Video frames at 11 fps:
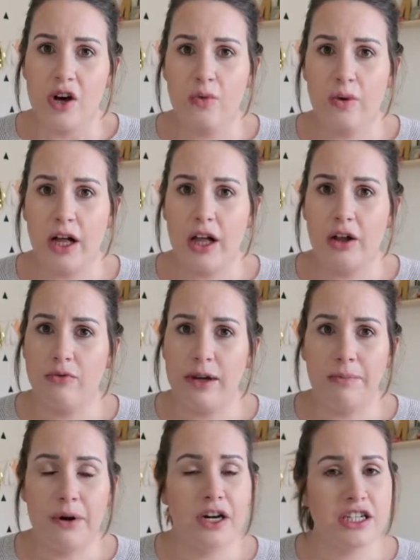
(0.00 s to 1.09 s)
will
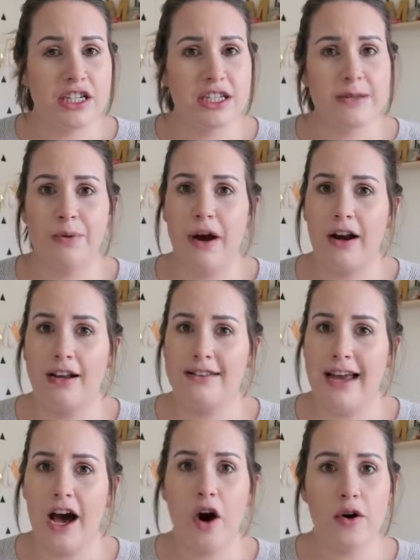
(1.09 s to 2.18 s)
repurchase, products
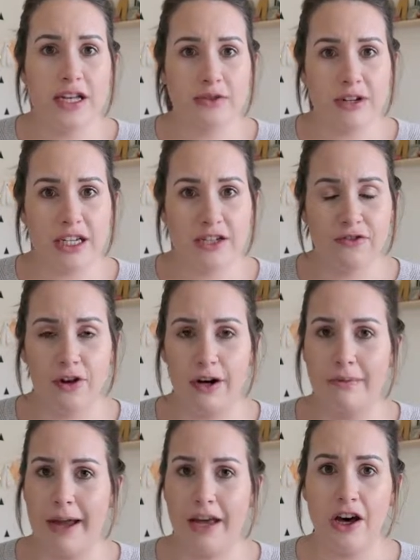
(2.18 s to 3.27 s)
I always reach for,
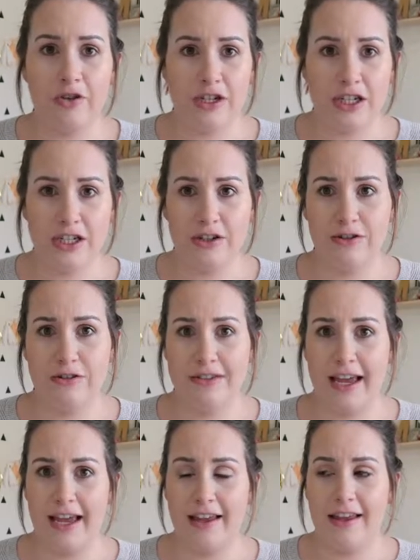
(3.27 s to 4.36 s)
my go-tos.
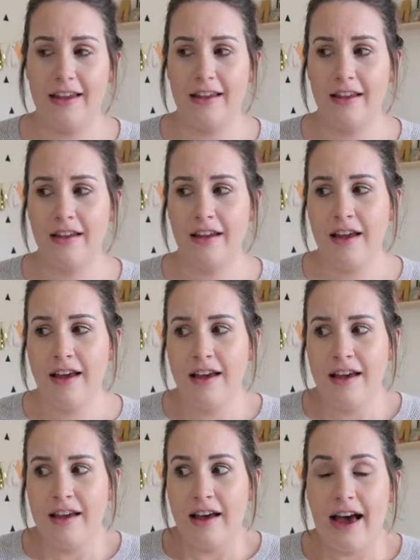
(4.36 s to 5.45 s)
Like,
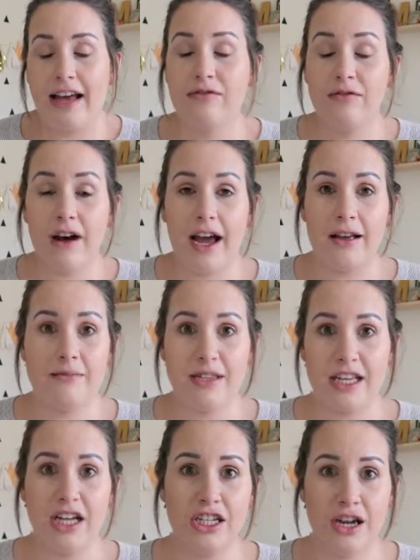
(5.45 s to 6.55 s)
I am
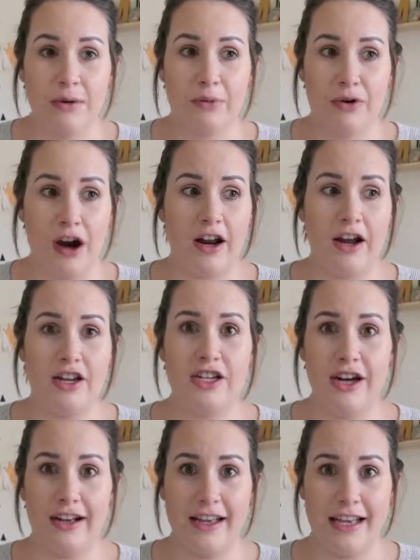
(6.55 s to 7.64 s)
such a product
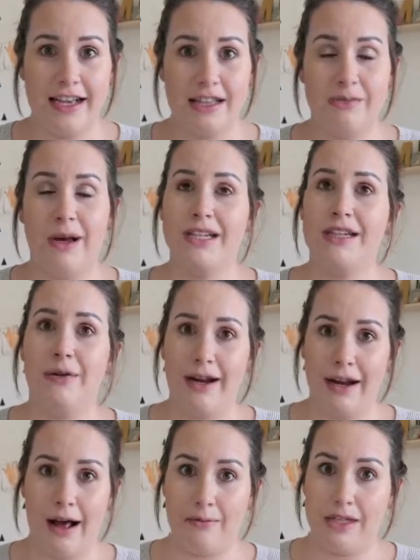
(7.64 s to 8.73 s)
junkie, especially when
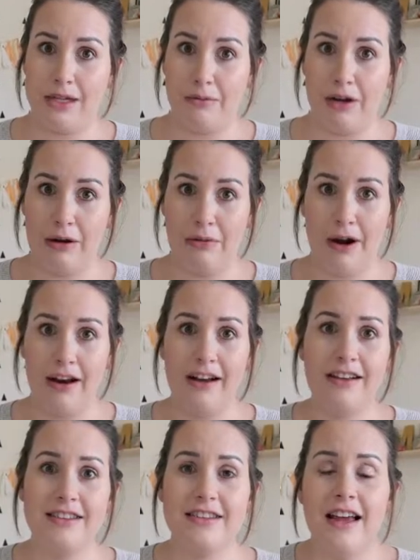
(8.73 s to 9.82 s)
it comes to beauty
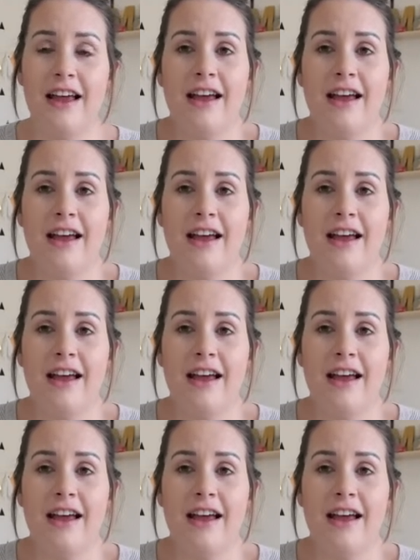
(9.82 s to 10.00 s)
products.